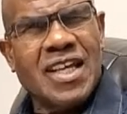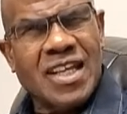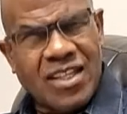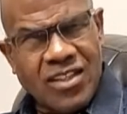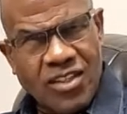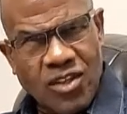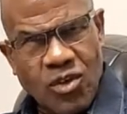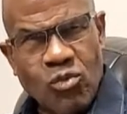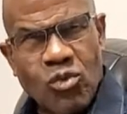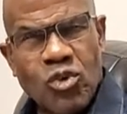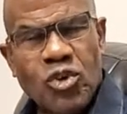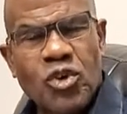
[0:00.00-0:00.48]

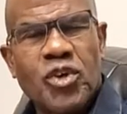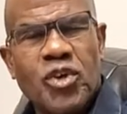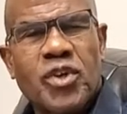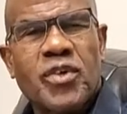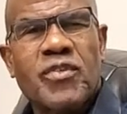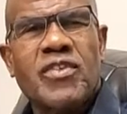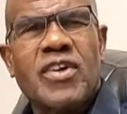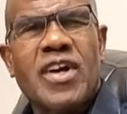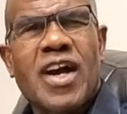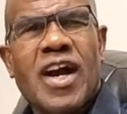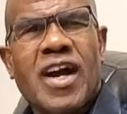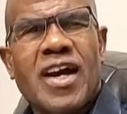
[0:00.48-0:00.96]
The Word of
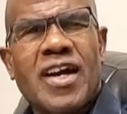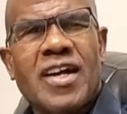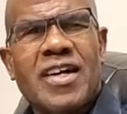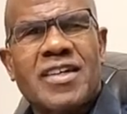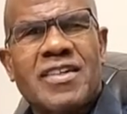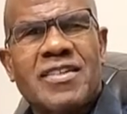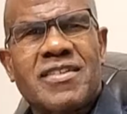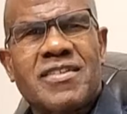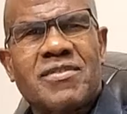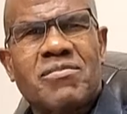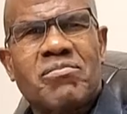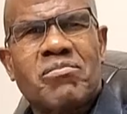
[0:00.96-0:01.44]
God
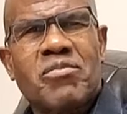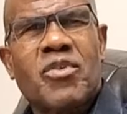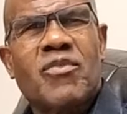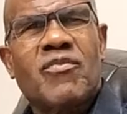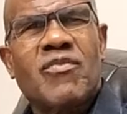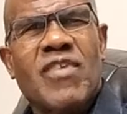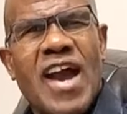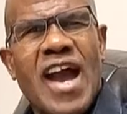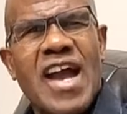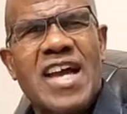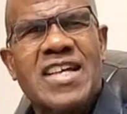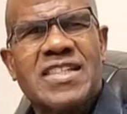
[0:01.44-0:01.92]

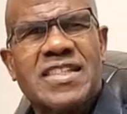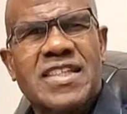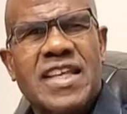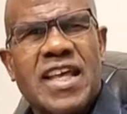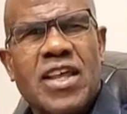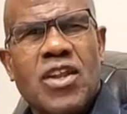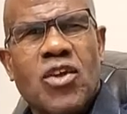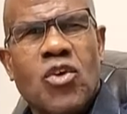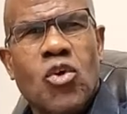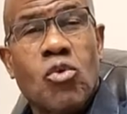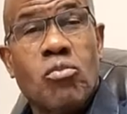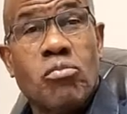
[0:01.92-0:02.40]
provides that
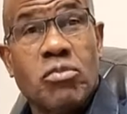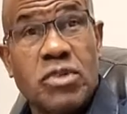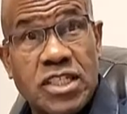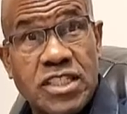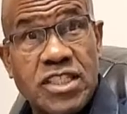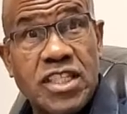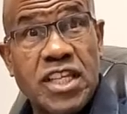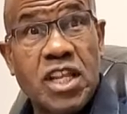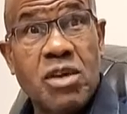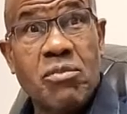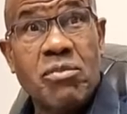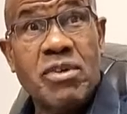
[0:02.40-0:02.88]
hope.
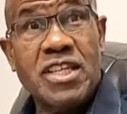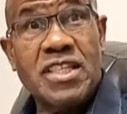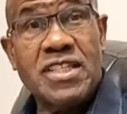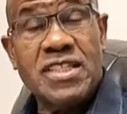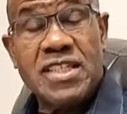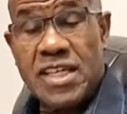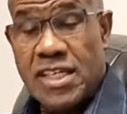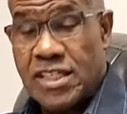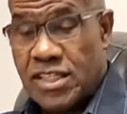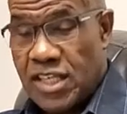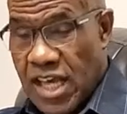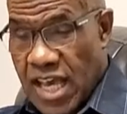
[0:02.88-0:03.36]
Listen to what he
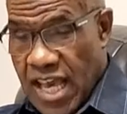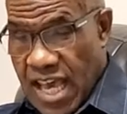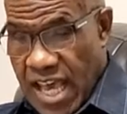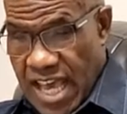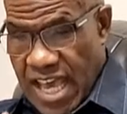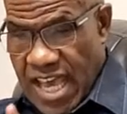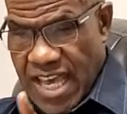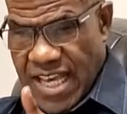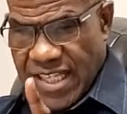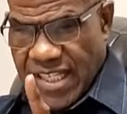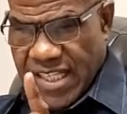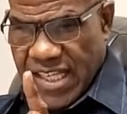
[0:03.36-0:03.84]
says.
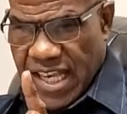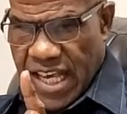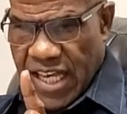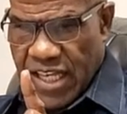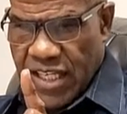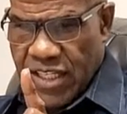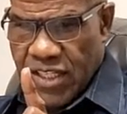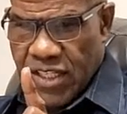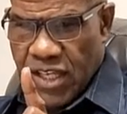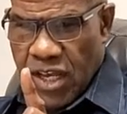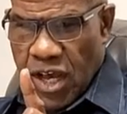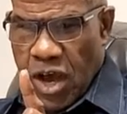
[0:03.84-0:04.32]
He
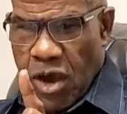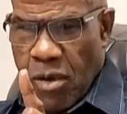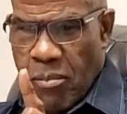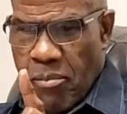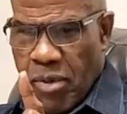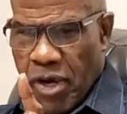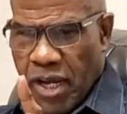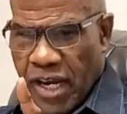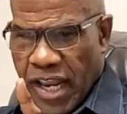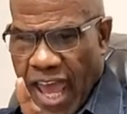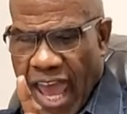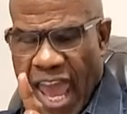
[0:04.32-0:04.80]
says,
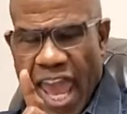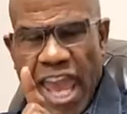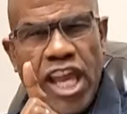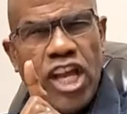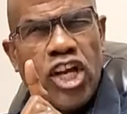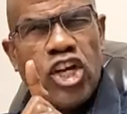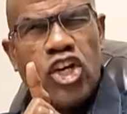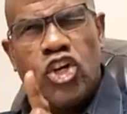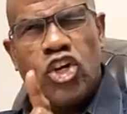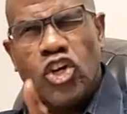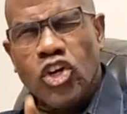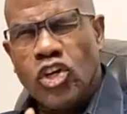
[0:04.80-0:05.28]
but a
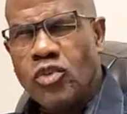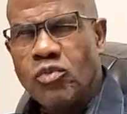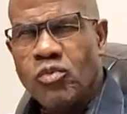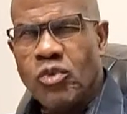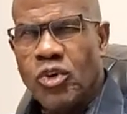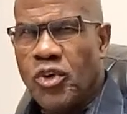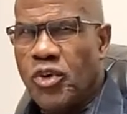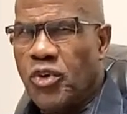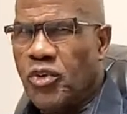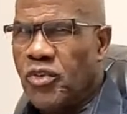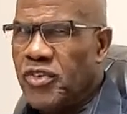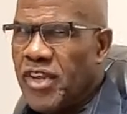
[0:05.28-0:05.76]
good
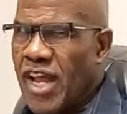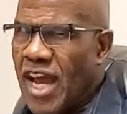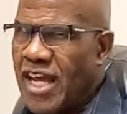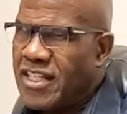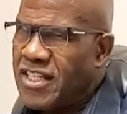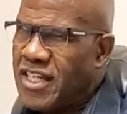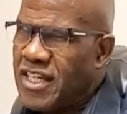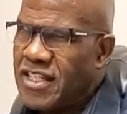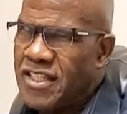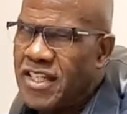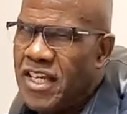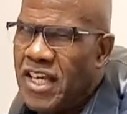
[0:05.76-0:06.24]
word, not
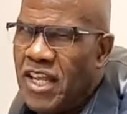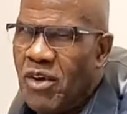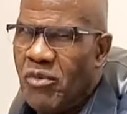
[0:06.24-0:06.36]
just any